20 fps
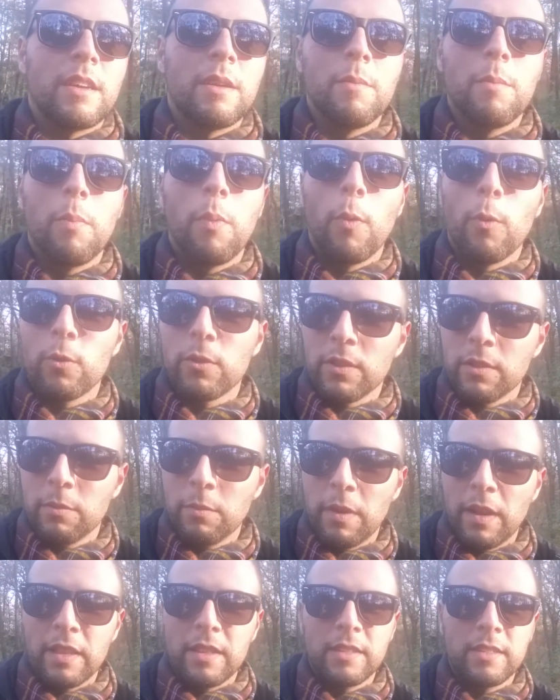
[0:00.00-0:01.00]

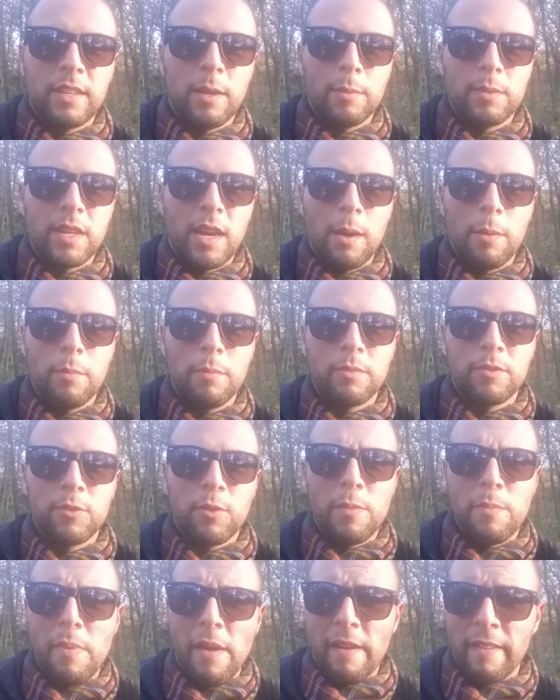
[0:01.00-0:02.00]
important, but at the same time
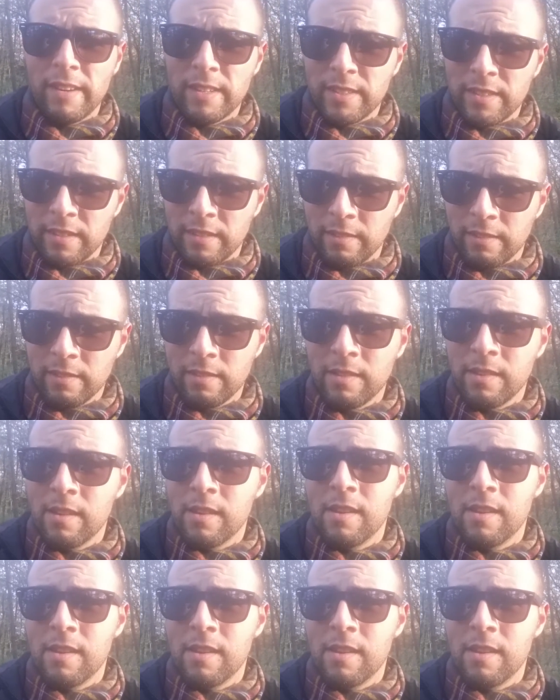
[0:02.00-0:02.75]
so embarrassing.